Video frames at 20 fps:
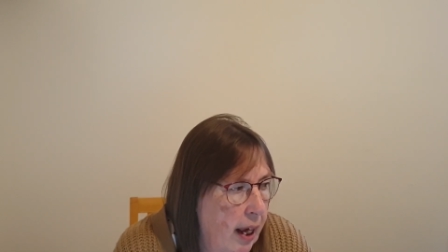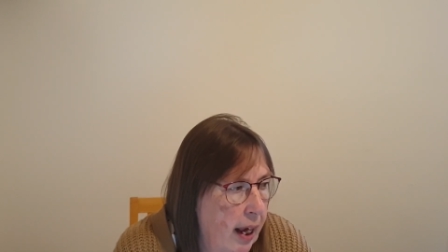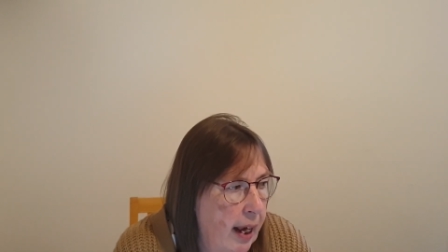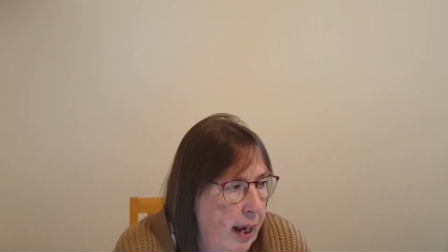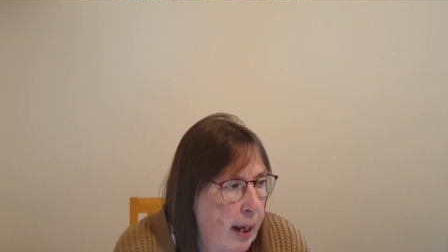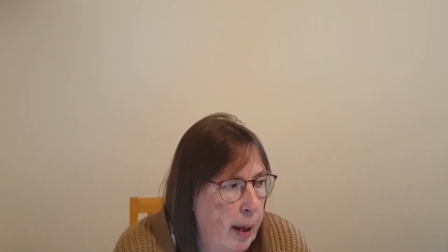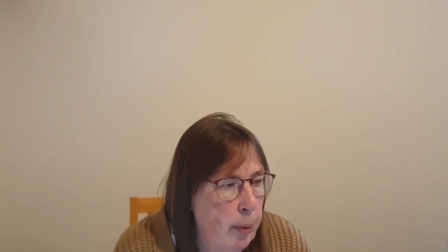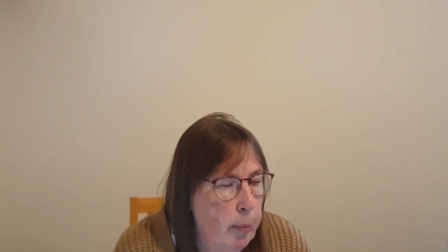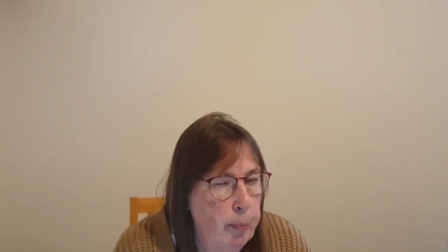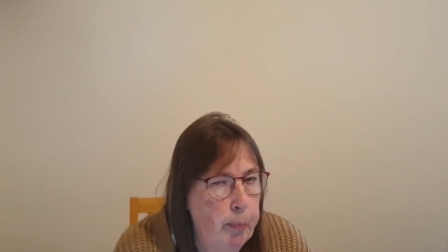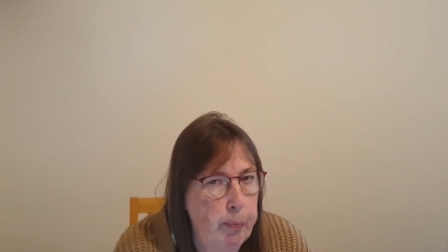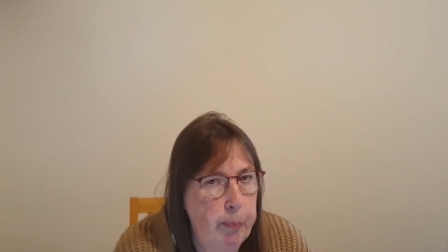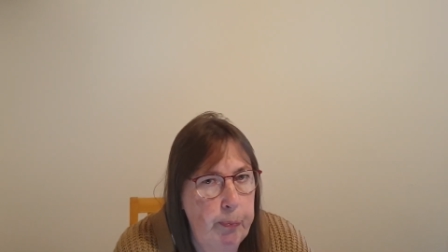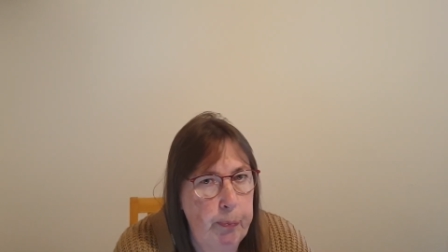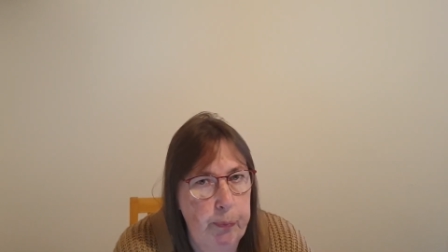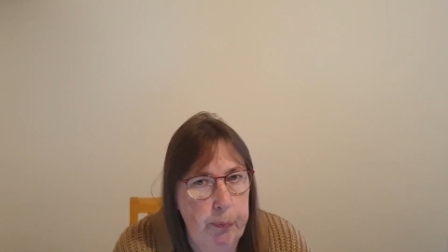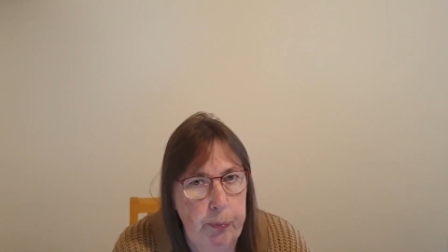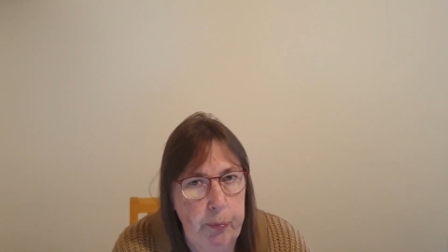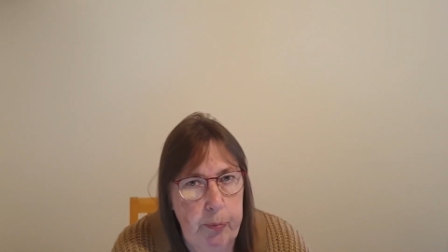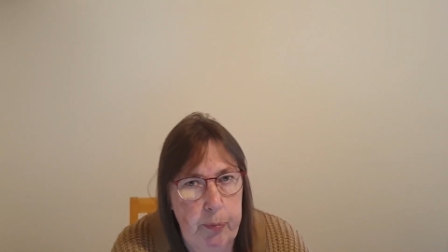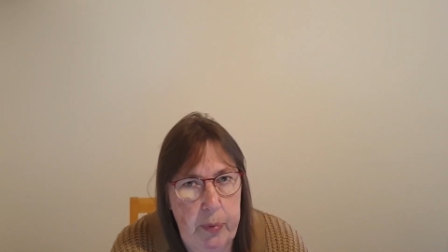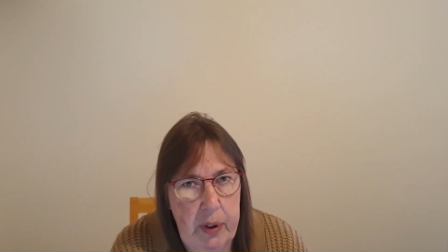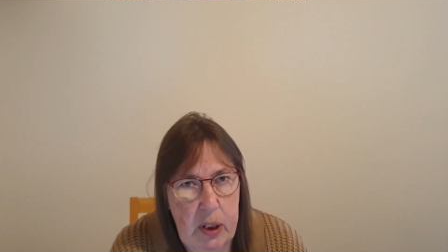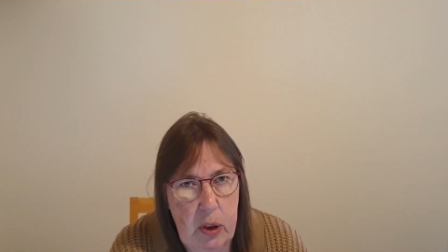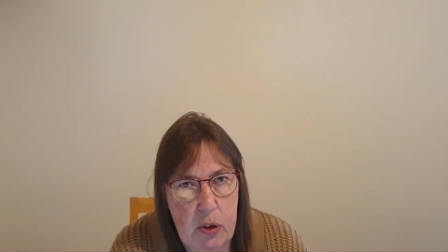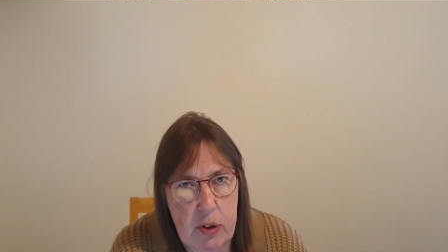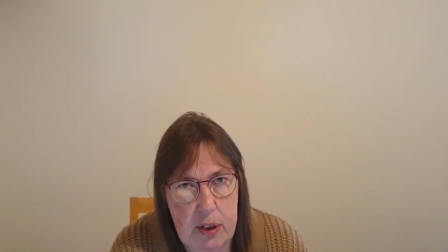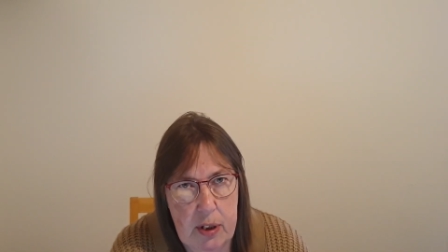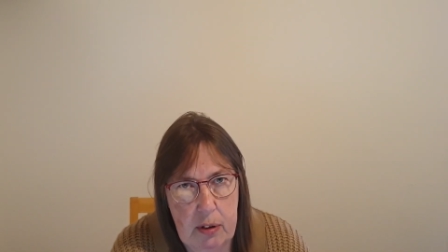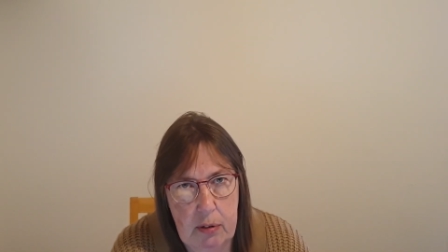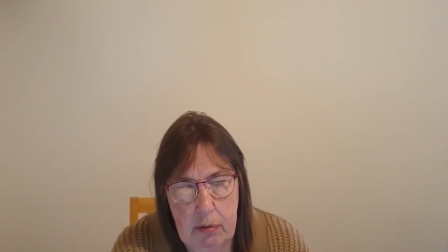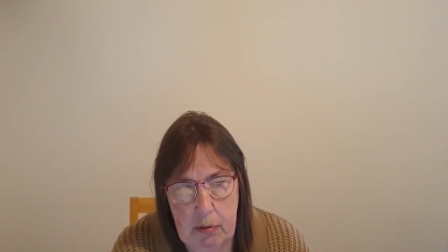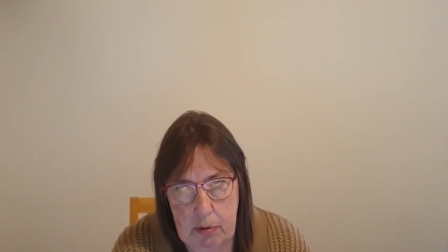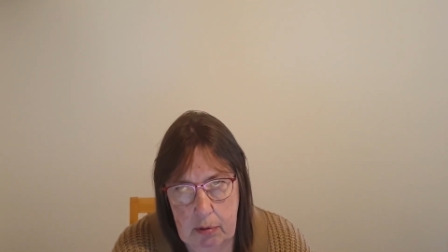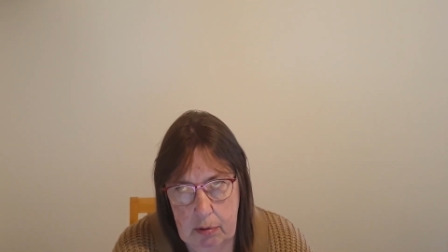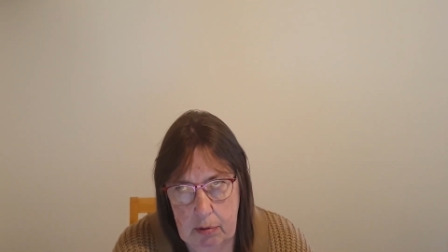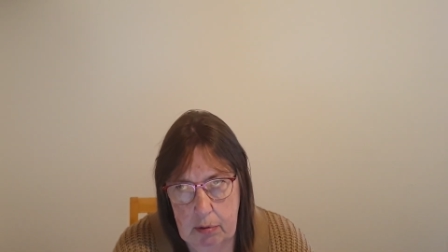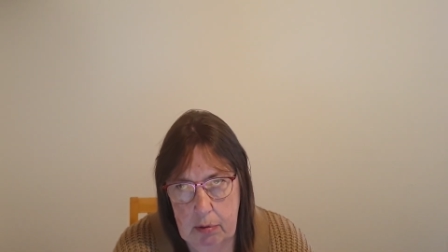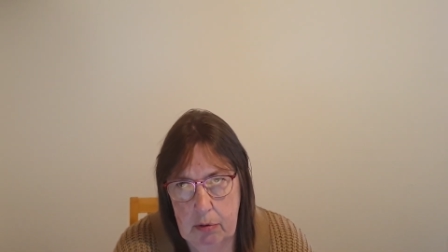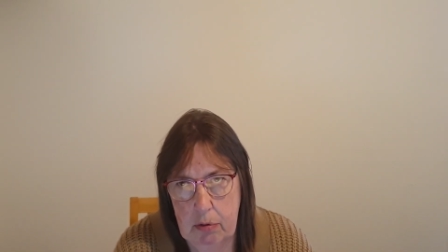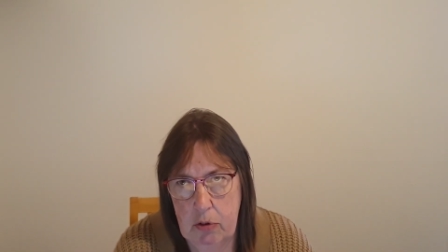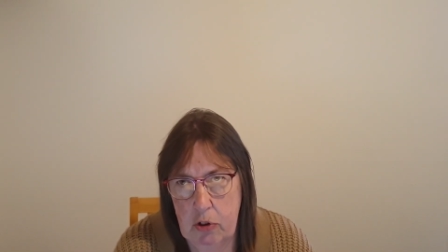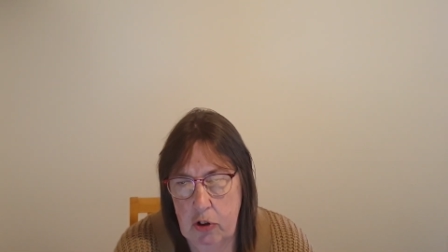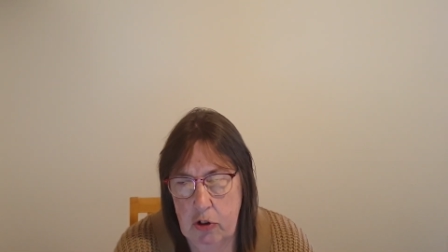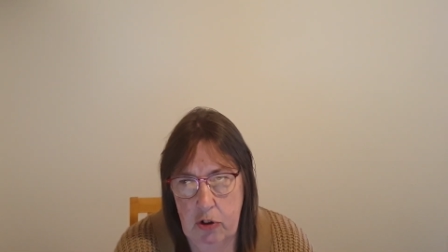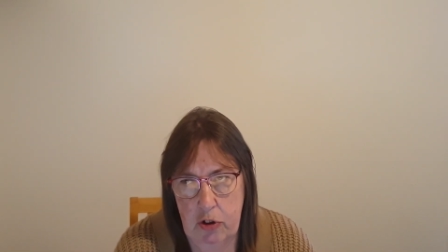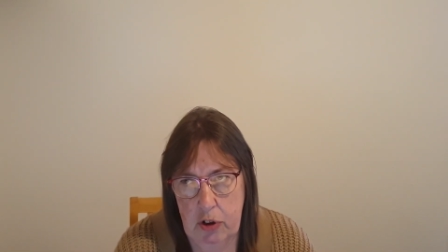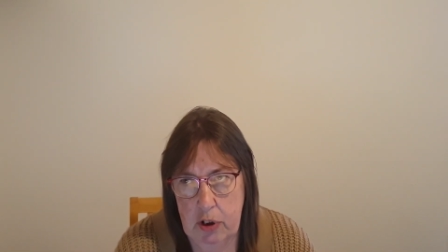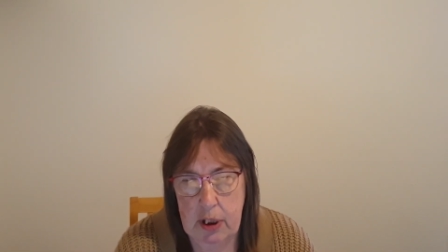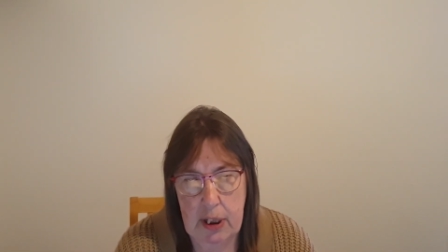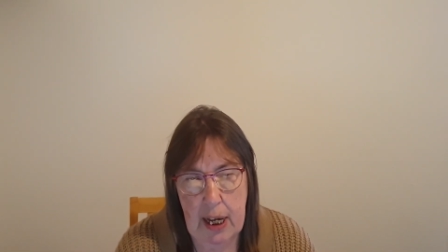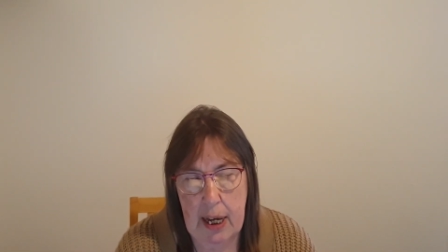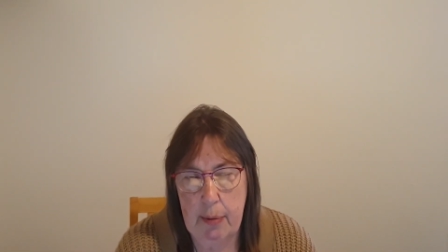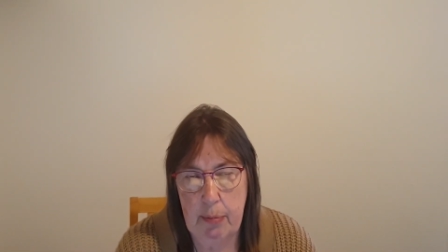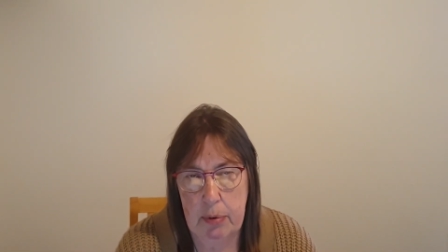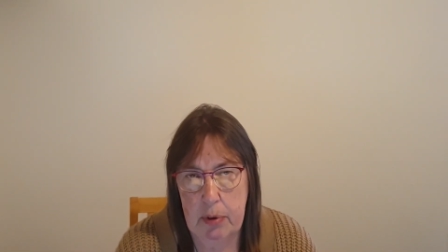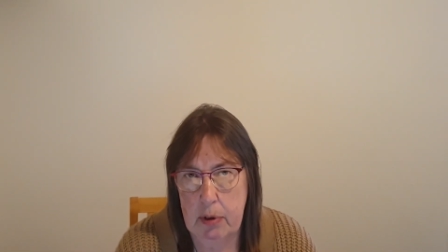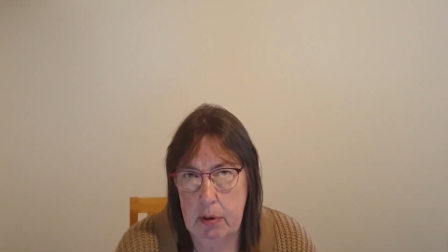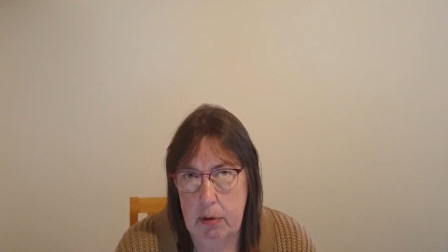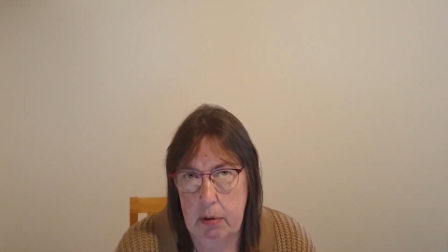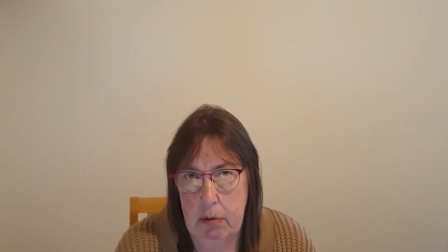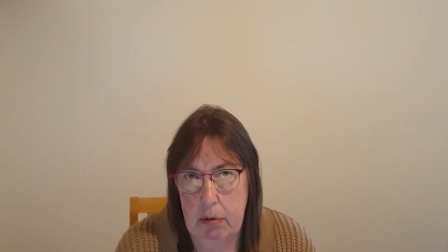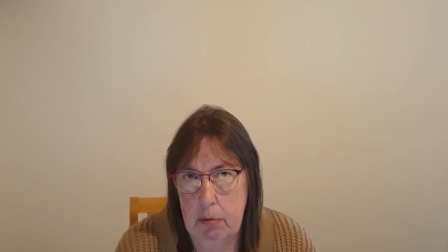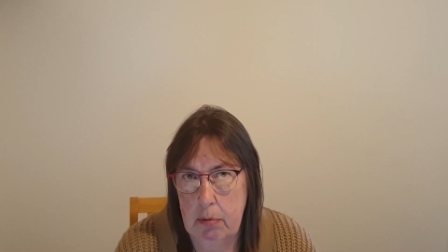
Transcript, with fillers: um, because I just kept